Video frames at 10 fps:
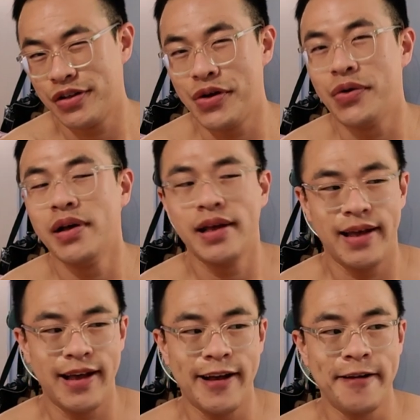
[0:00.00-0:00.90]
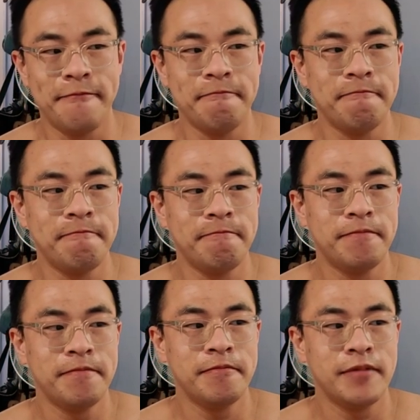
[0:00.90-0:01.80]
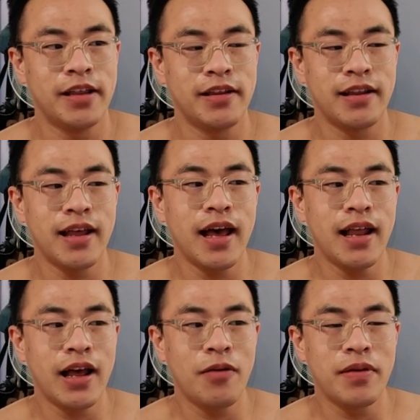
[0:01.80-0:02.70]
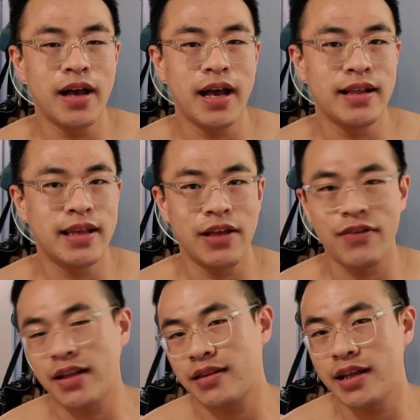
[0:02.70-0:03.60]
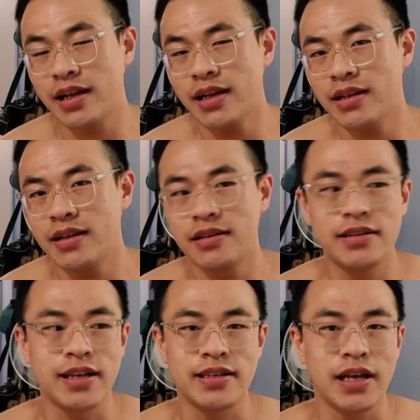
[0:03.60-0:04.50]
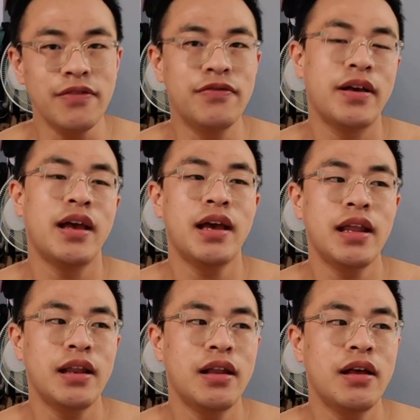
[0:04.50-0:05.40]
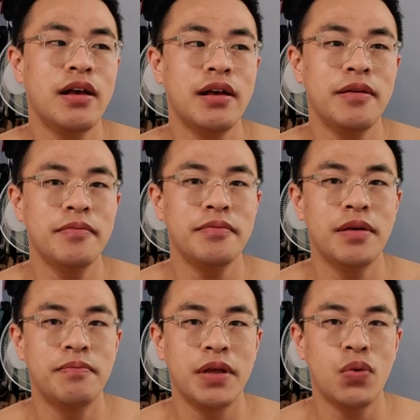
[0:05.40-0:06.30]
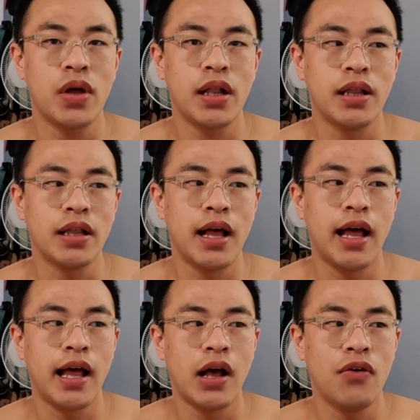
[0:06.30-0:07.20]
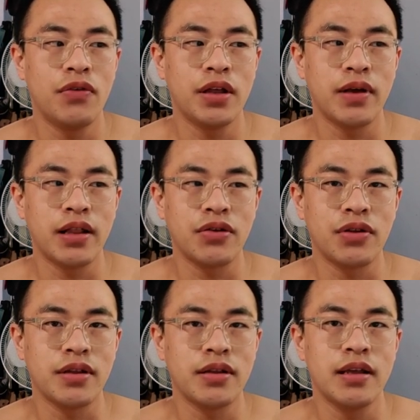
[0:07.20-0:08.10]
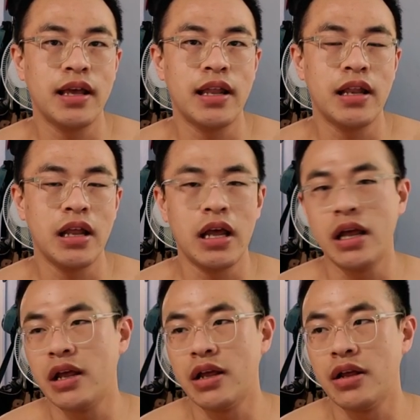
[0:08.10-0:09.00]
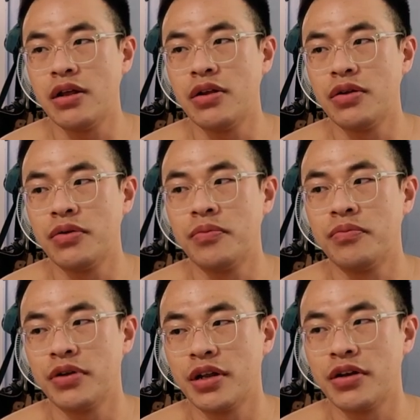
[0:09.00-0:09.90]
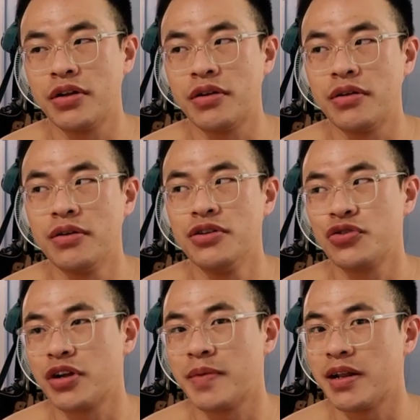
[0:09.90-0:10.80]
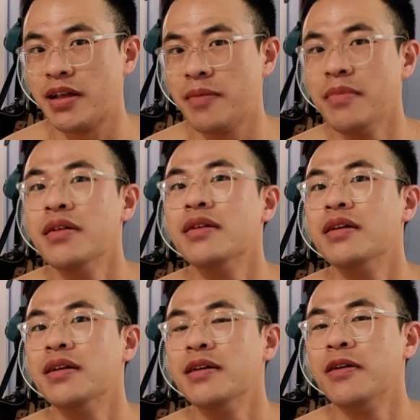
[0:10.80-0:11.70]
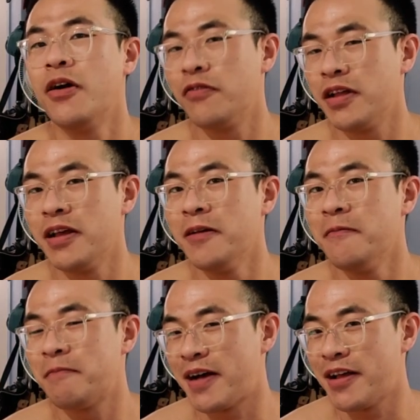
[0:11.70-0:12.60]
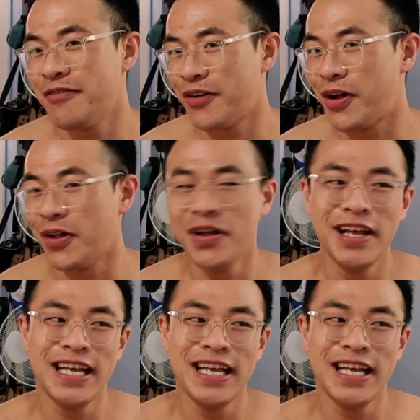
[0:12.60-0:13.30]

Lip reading: So other than that, I hope you guys get vaccinated, stay safe, and be well. Hopefully we can do this in a pretty good short amount of time, hopefully by fall.